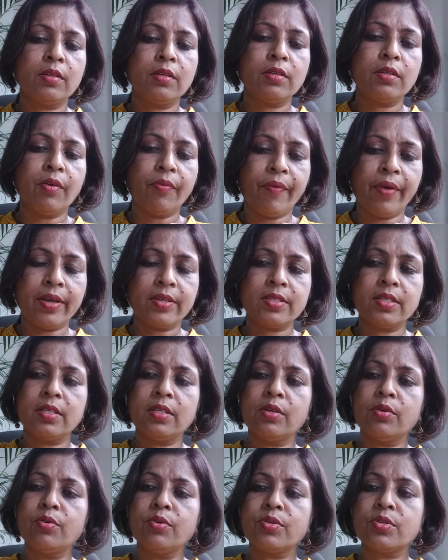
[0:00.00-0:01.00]
defects in
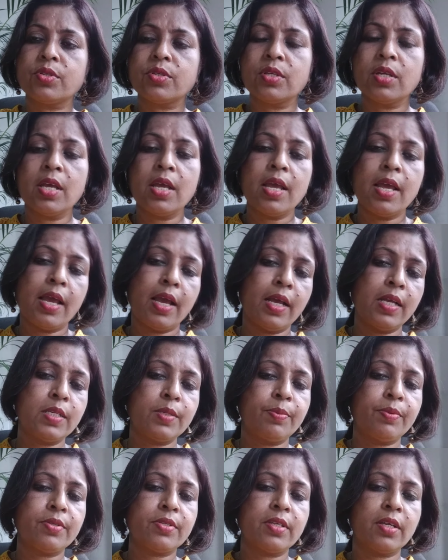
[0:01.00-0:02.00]
the goods as
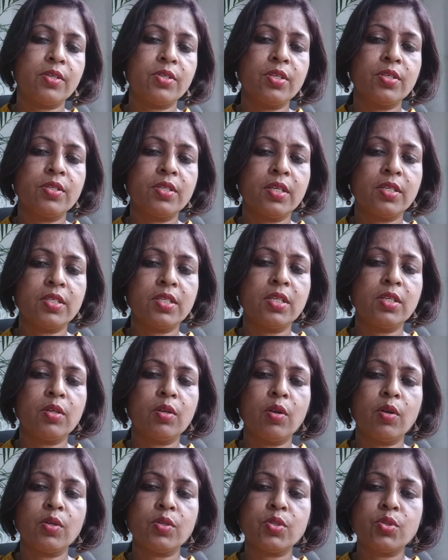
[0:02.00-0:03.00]
per section 16
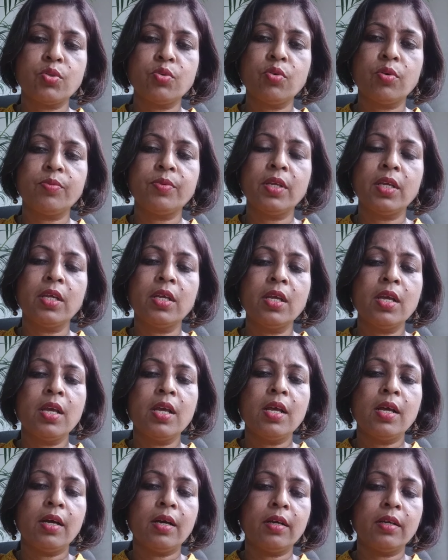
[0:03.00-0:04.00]
clause 2 of the
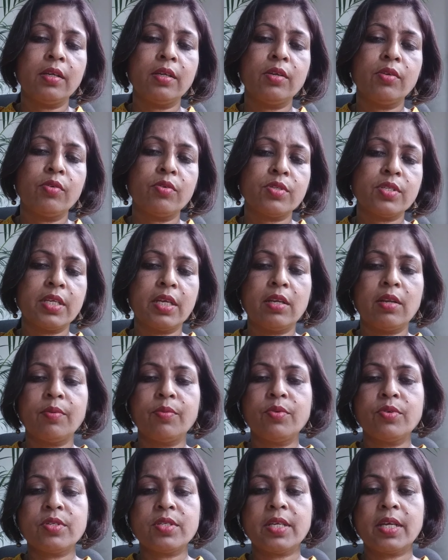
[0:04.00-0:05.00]
sale
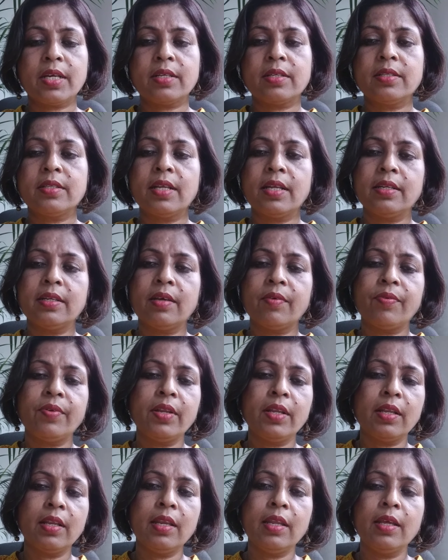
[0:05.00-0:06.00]
of goods act, then
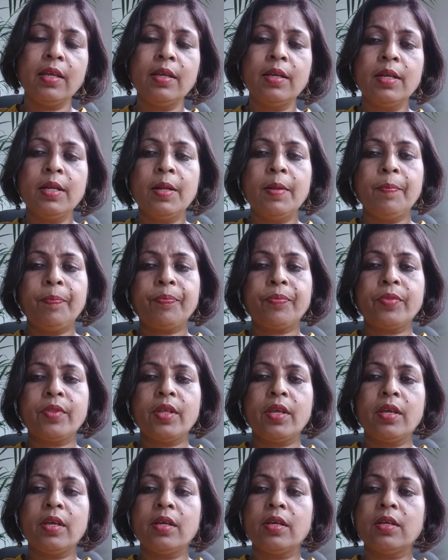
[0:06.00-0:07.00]
definitely
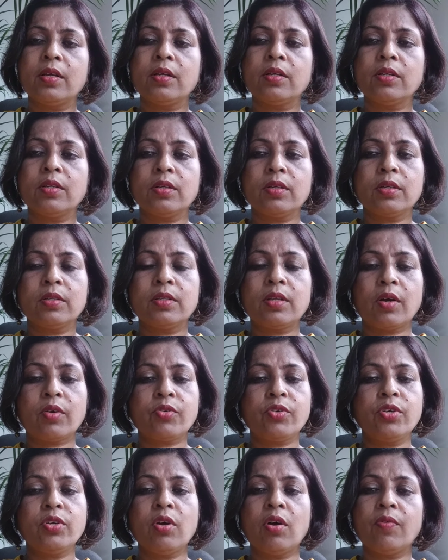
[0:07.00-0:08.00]
the
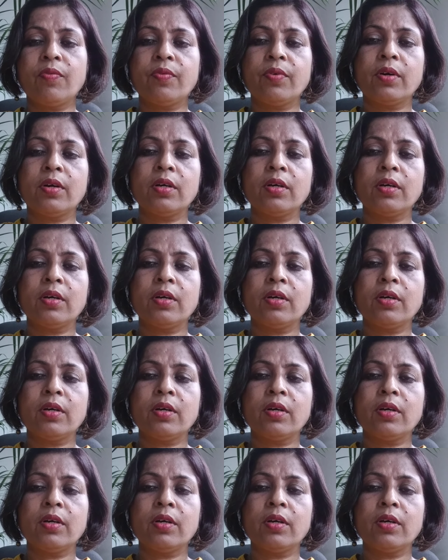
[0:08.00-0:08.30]
doctrine of